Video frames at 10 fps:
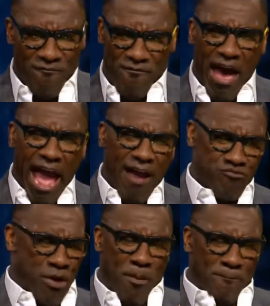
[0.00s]

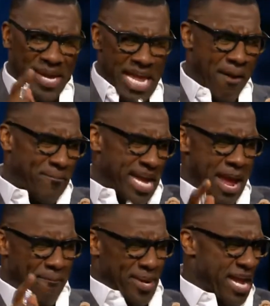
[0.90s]
5, ping,
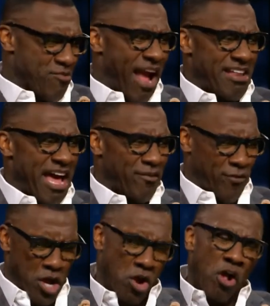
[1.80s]
ping, ping, right down the
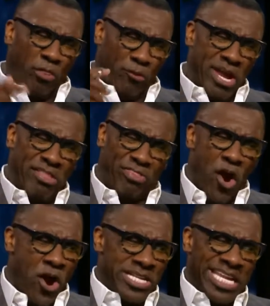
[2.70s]
field. 3
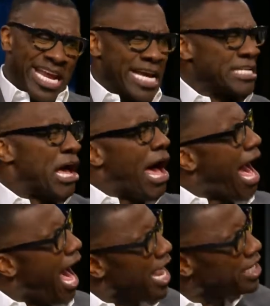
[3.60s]
3rd and 10s.
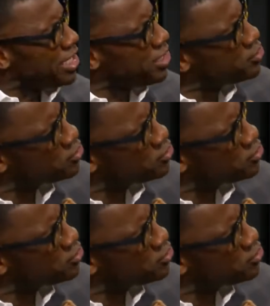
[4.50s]
How did he do